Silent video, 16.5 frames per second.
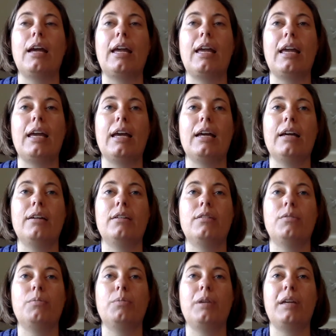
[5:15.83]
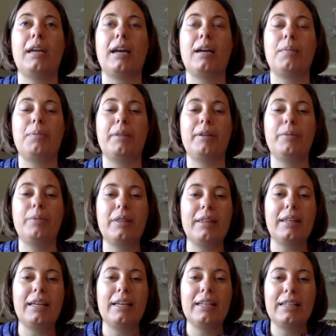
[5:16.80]
and we kind of played with
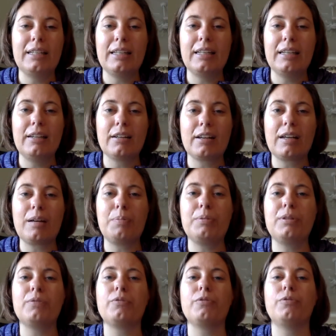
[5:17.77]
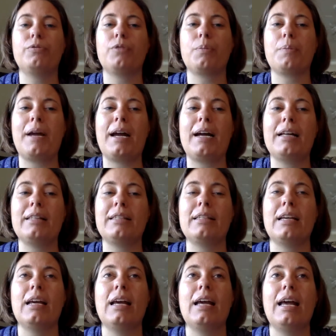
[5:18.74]
it and did it in a couple different formats.
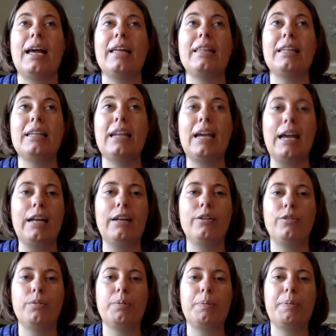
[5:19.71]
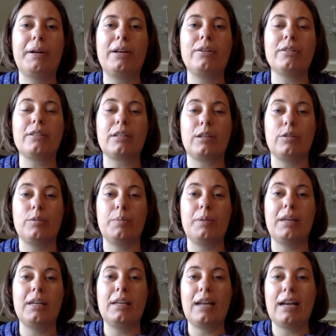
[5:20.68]
And then I had a group of parents come to
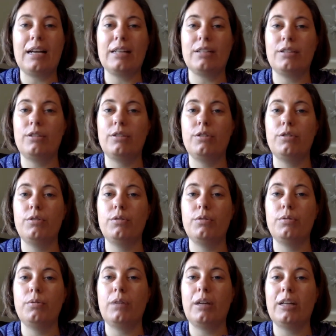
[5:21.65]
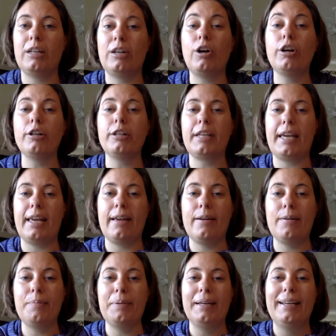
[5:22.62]
me and ask to do an art
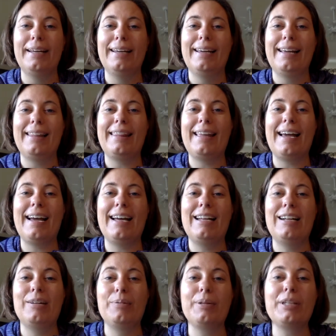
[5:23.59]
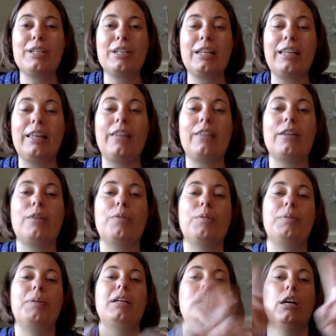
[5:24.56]
camp that originally they thought would
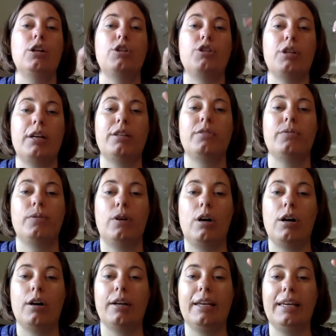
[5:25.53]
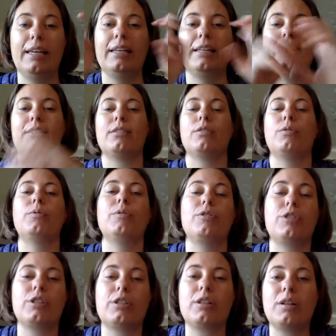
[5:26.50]
be just for our kids. So it
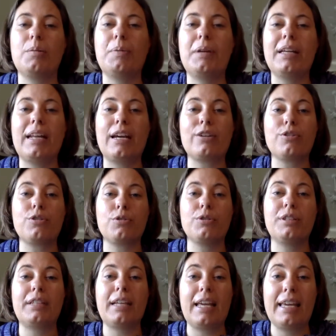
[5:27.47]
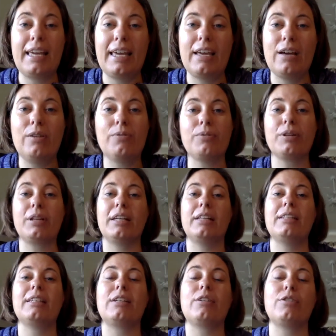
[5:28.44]
was just going to be an extra day camp for
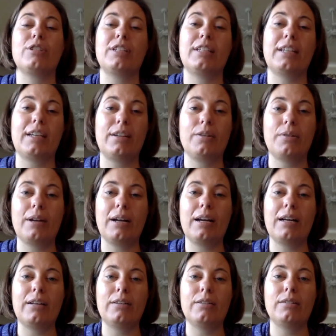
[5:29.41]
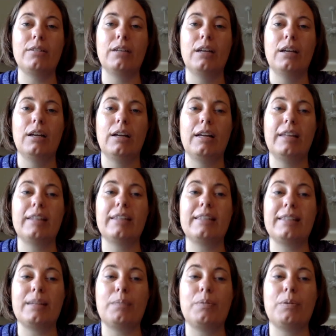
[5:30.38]
kids that are sticking around in the
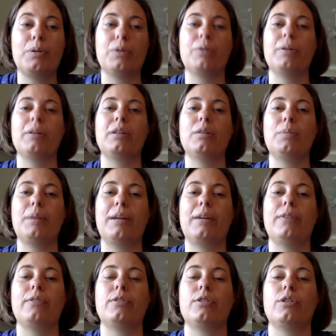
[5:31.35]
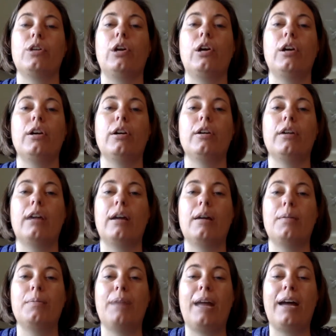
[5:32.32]
summer and their parents
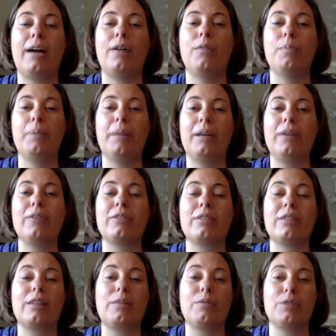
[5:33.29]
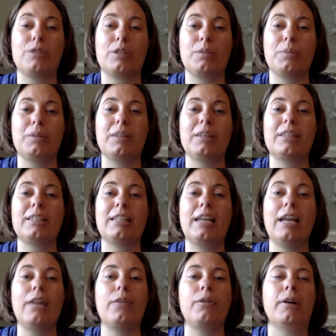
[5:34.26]
are at-home parents, and they were just going to put this
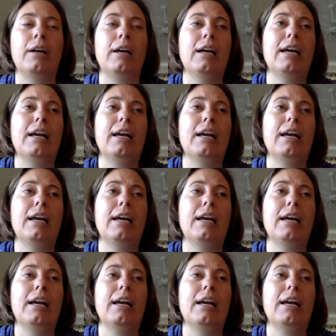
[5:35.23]
together.